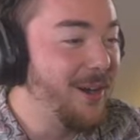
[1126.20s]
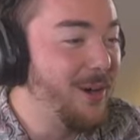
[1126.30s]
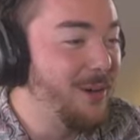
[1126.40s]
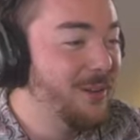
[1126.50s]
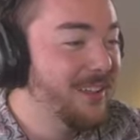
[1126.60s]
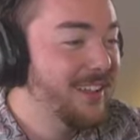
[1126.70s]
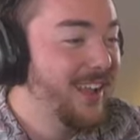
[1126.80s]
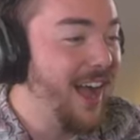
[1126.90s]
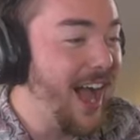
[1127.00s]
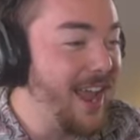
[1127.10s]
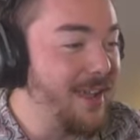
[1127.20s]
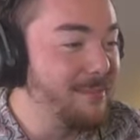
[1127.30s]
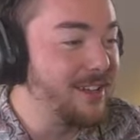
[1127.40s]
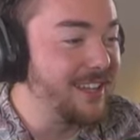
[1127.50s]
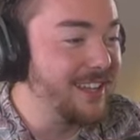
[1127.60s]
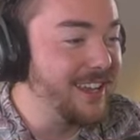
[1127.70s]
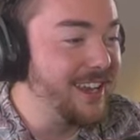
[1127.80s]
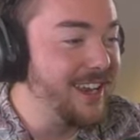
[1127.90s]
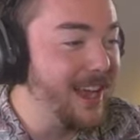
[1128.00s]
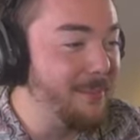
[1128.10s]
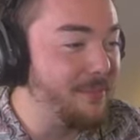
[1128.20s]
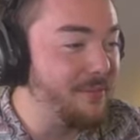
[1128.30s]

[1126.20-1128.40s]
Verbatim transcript: You're doing such a good job. I am cleaning up